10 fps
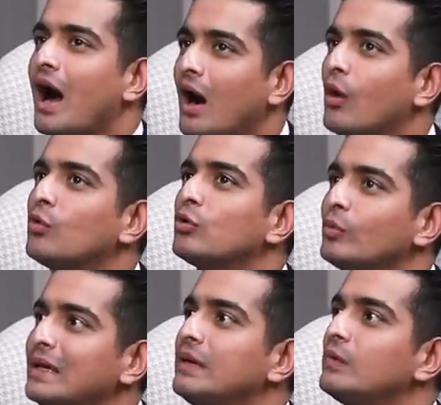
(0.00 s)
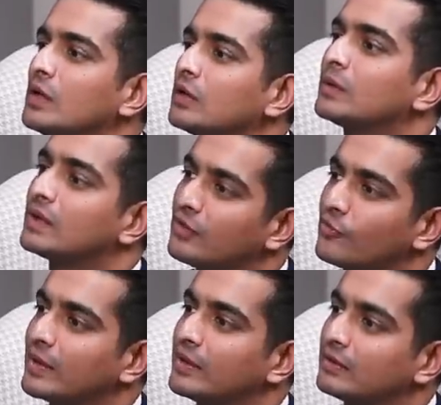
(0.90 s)
How do we work with the
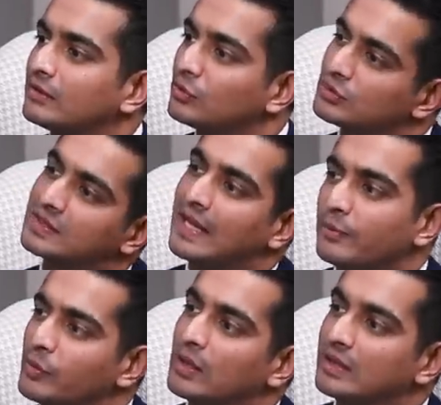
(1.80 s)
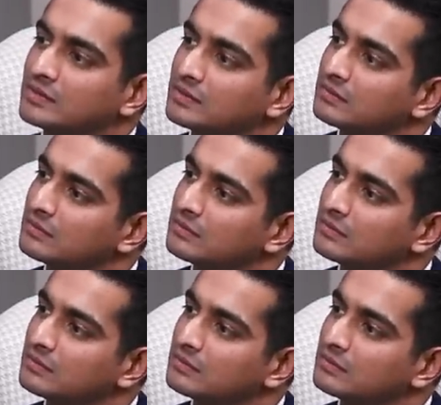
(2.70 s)
government to just help you guys?